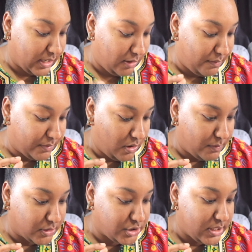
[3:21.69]
I can't remember how
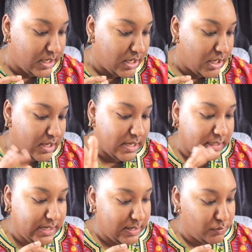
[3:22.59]
much
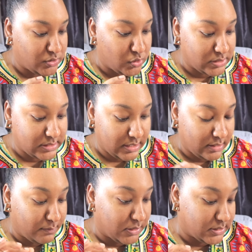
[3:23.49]
it came with all
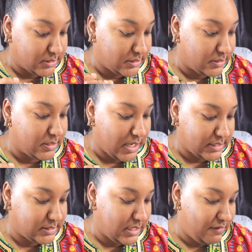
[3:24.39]
together, but I
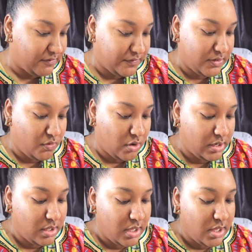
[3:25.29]
still have it for the
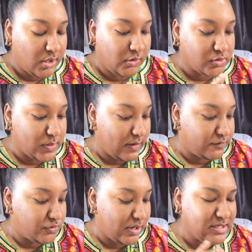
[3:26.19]
haul because we have
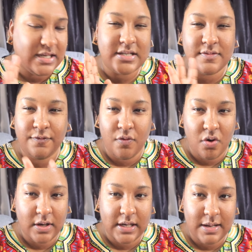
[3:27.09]
3, I think it's
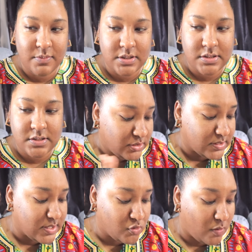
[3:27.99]
4 it came with.
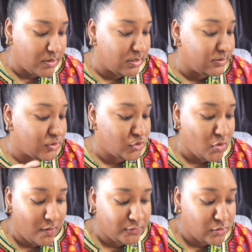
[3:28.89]
Just a normal
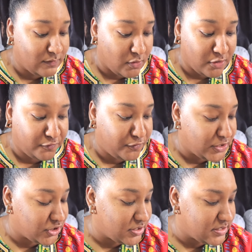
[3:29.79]
soap, 12-hour
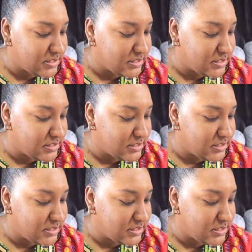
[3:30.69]
freshness.